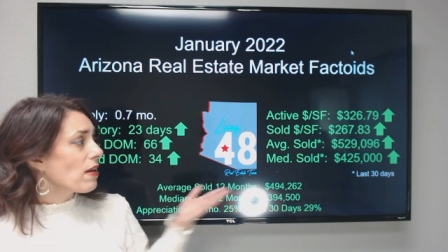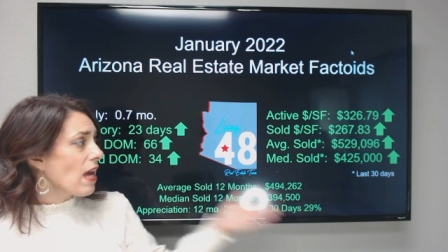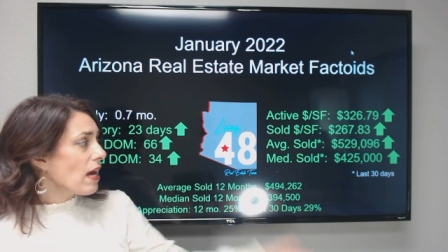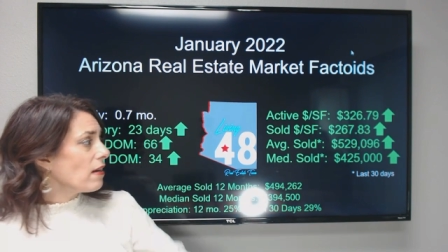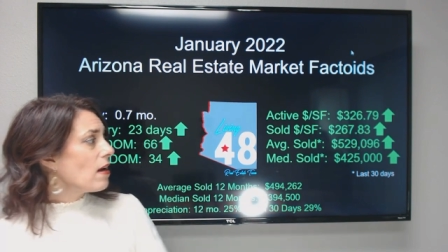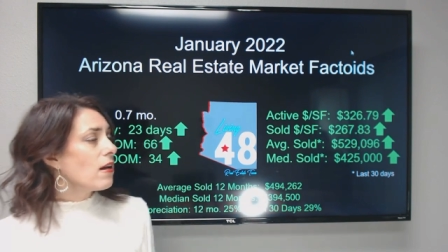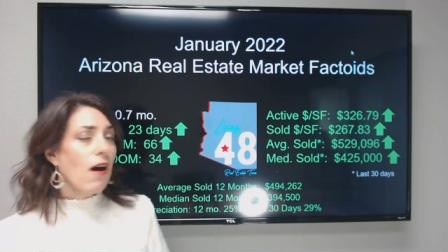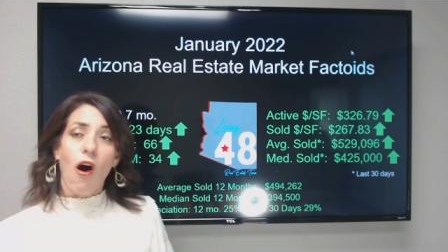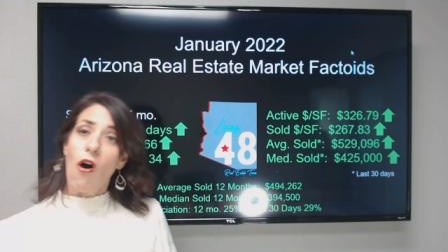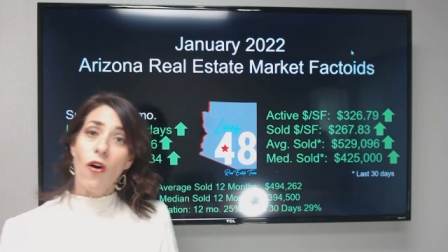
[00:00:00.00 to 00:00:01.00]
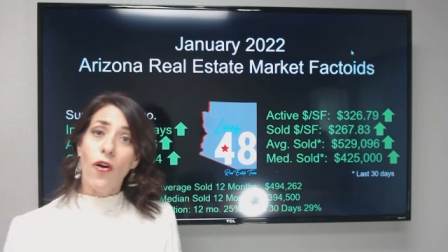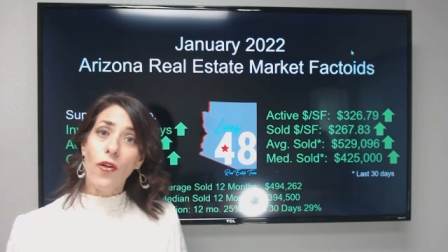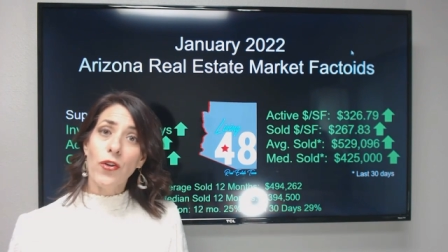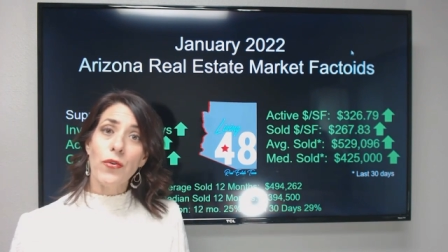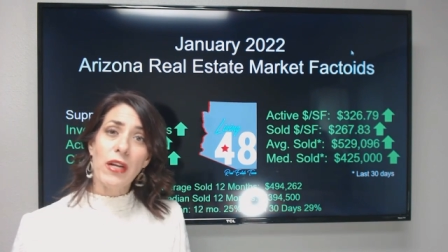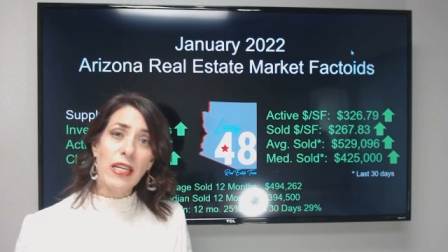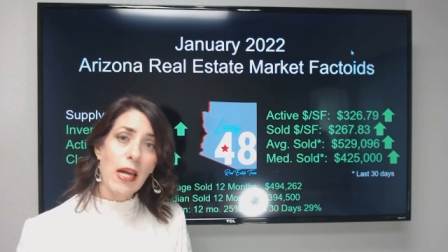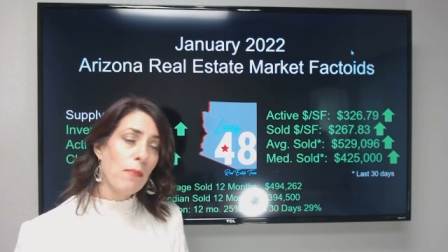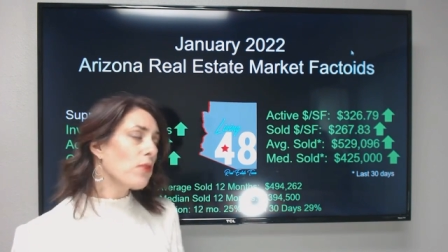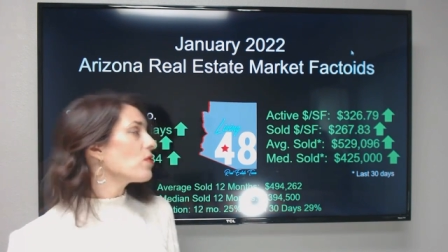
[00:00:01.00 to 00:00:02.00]
Now again, all
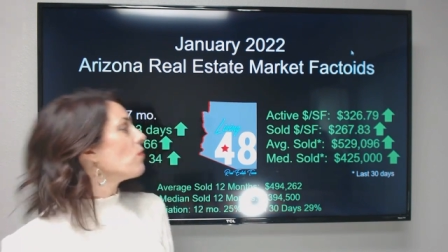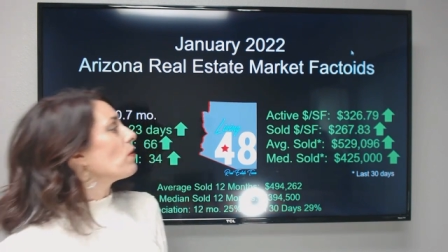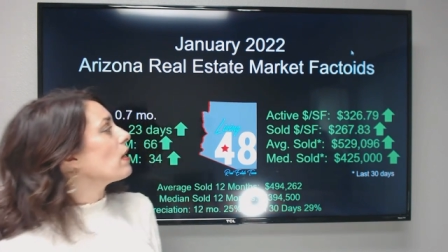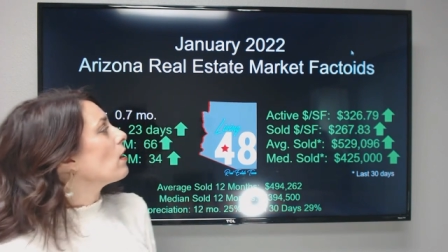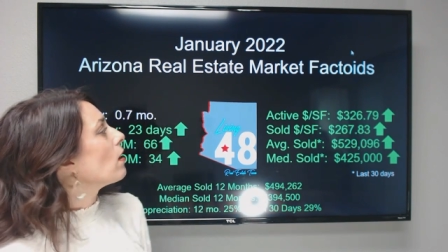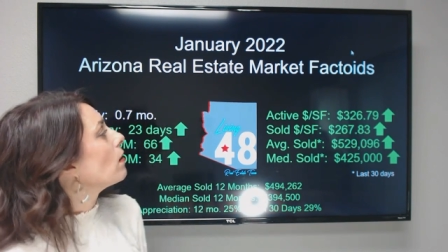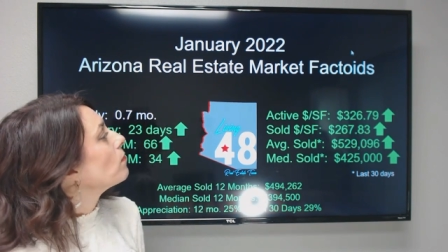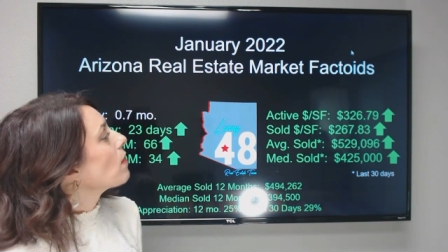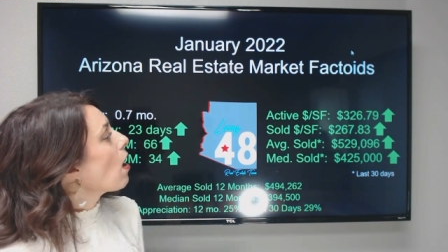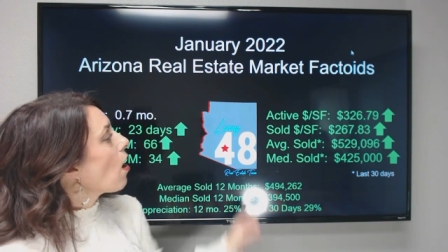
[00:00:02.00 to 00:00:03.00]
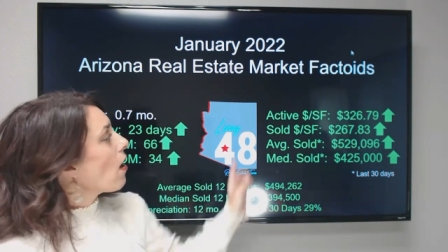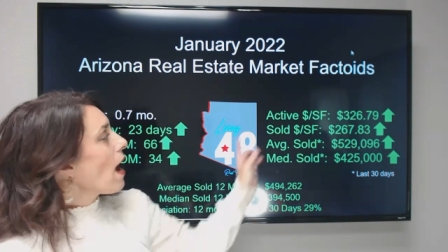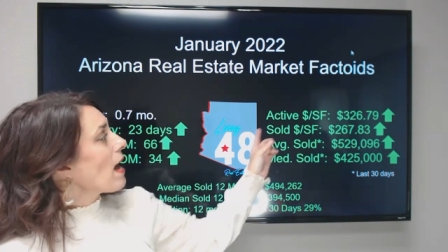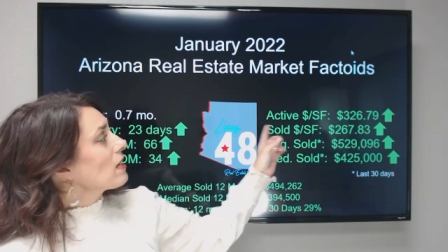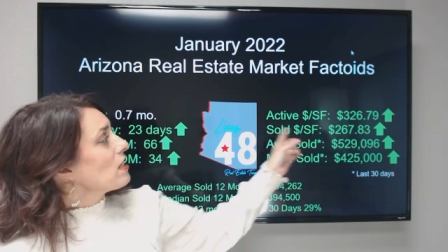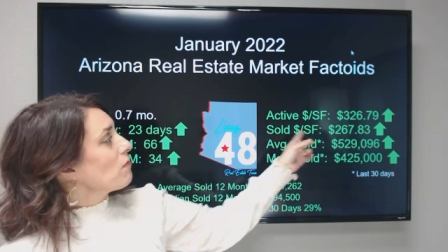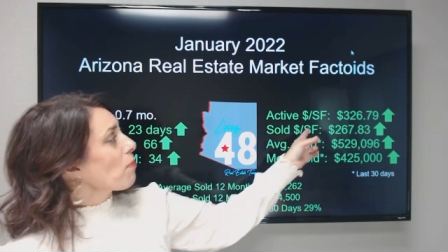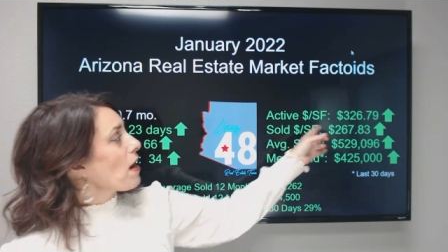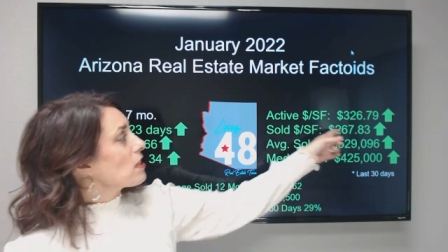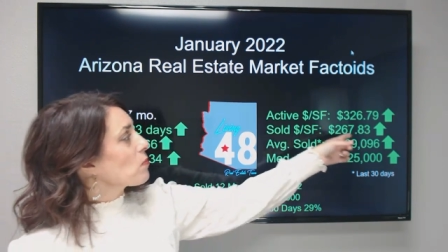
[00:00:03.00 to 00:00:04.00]
green numbers over here. Our
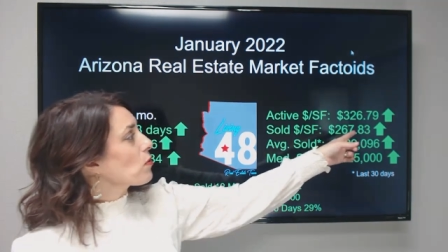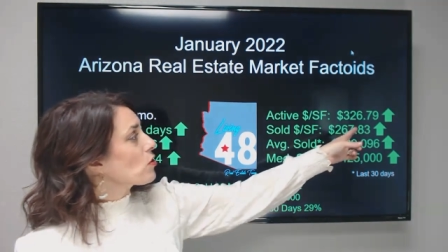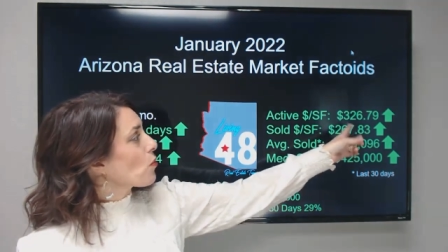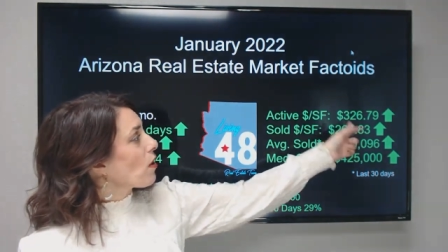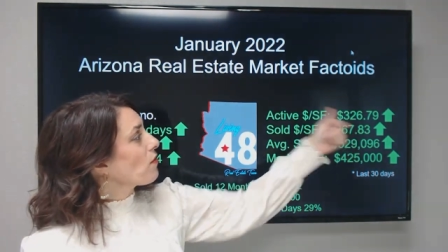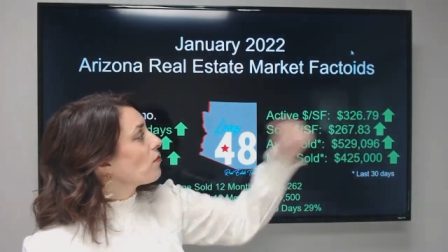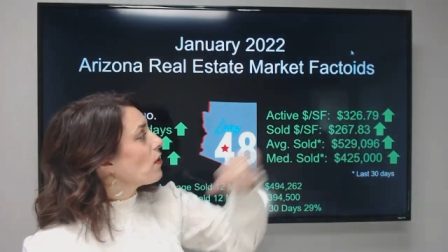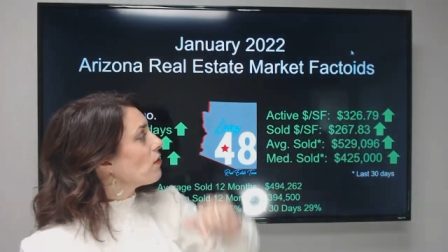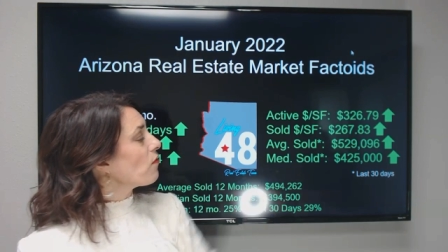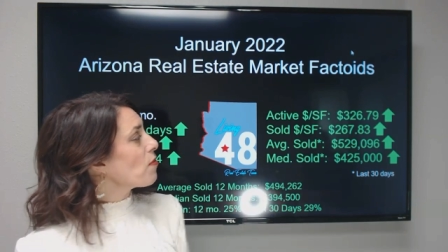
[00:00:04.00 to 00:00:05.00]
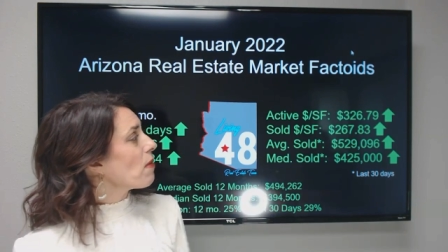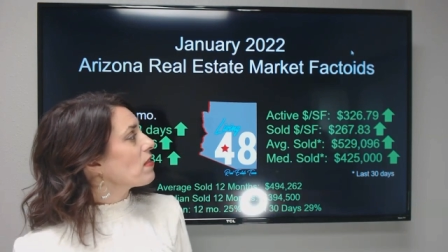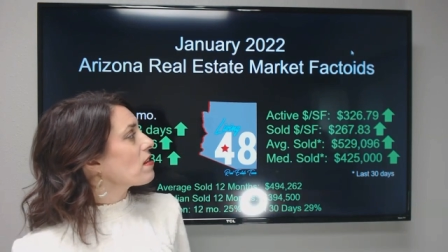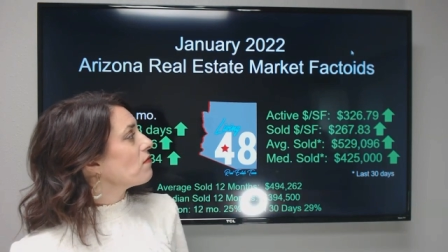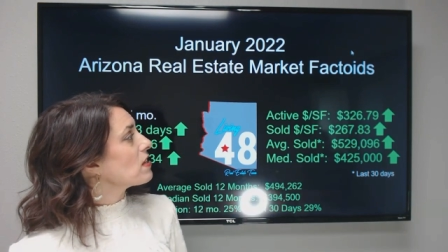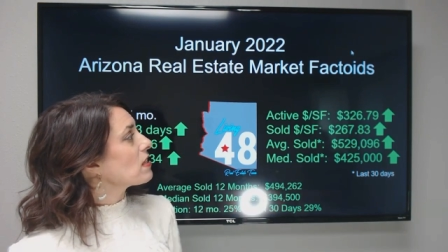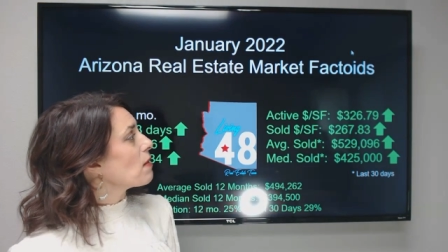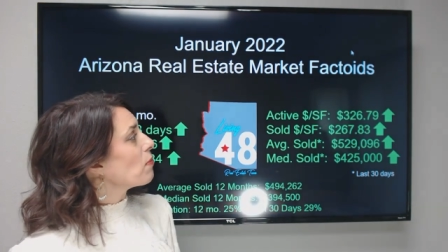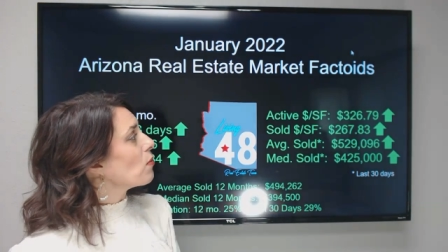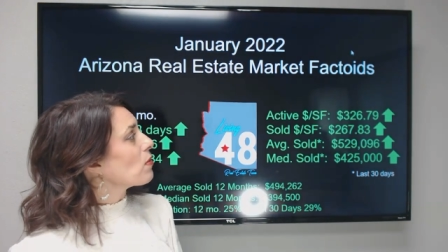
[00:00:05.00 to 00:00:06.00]
active price per square foot for the month
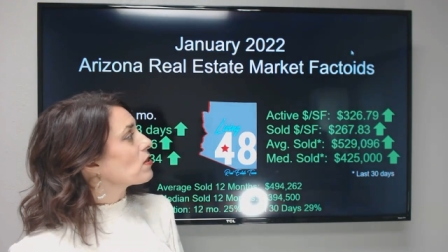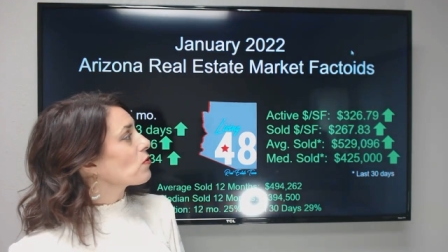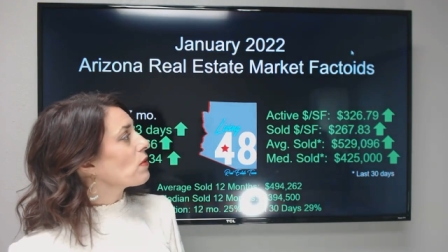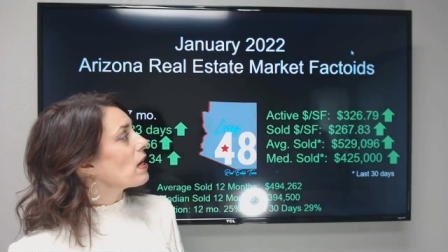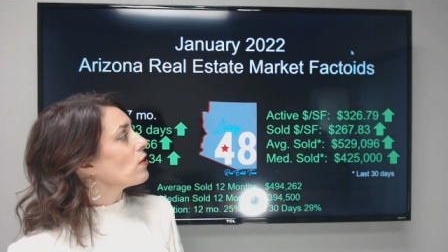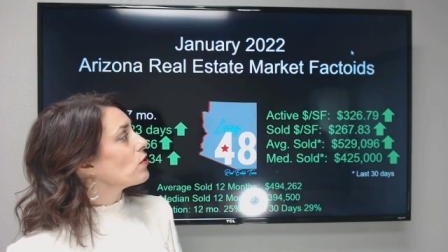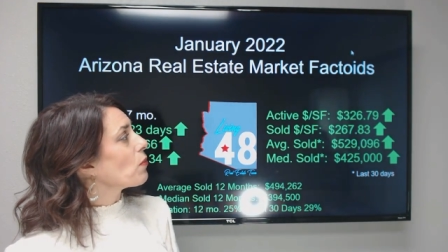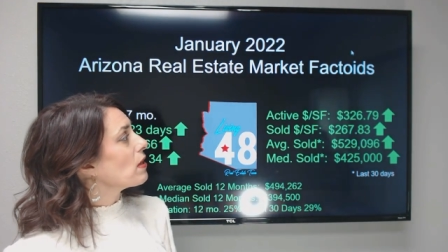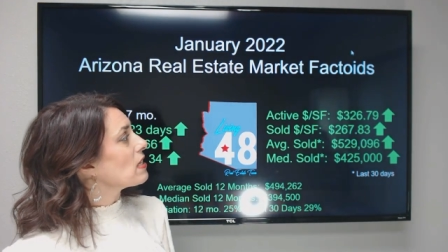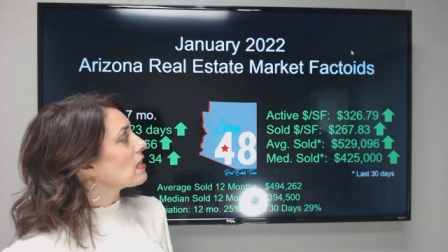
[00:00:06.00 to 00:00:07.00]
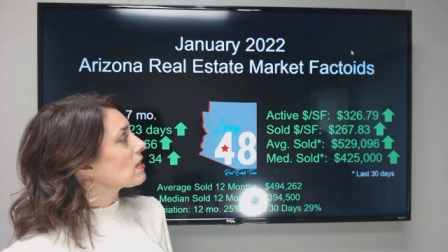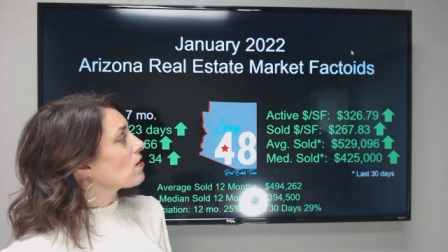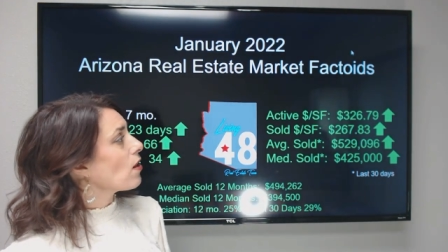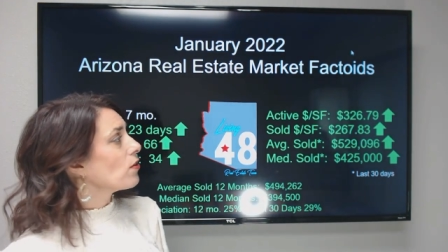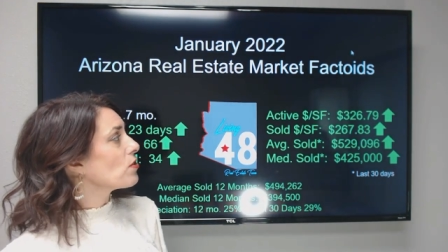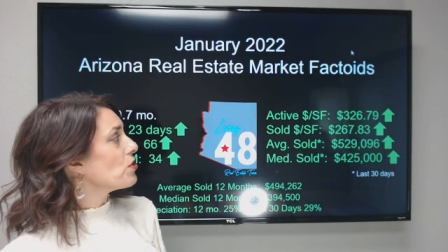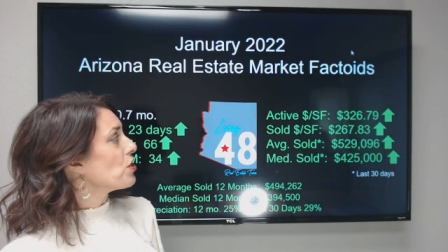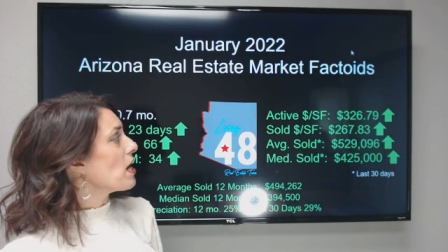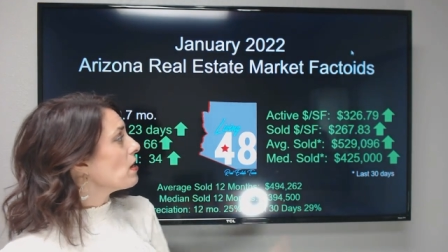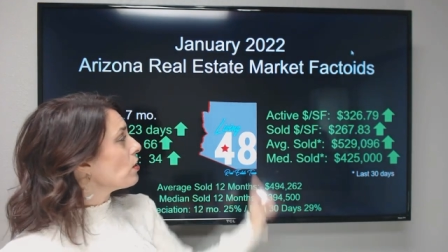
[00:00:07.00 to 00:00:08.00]
of December was
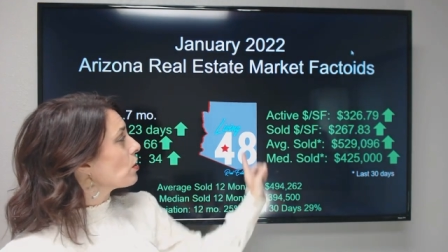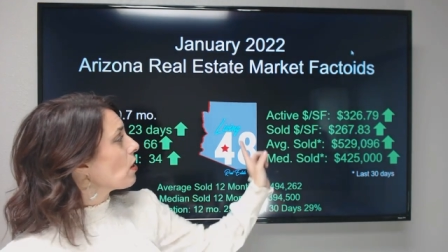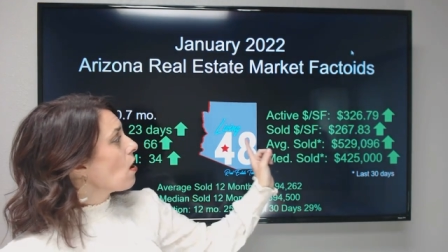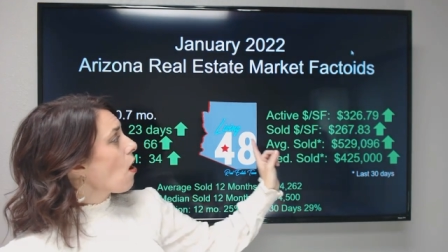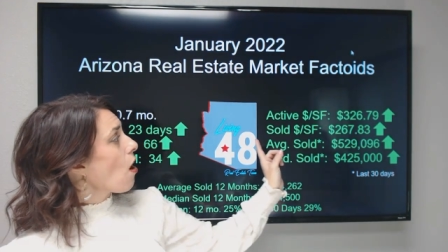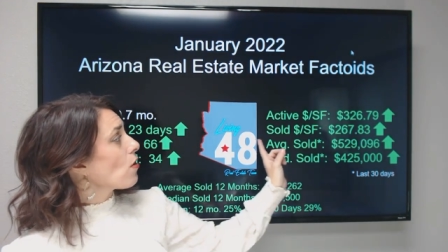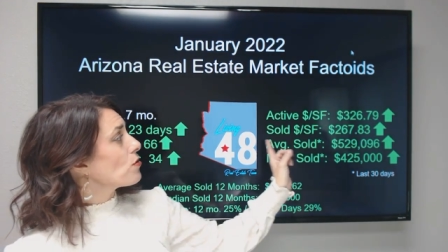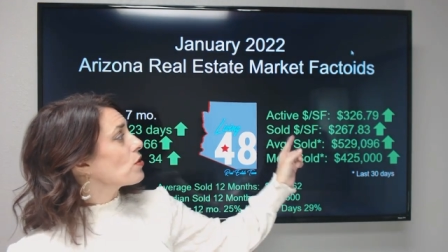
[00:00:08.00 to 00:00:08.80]
$326 and change.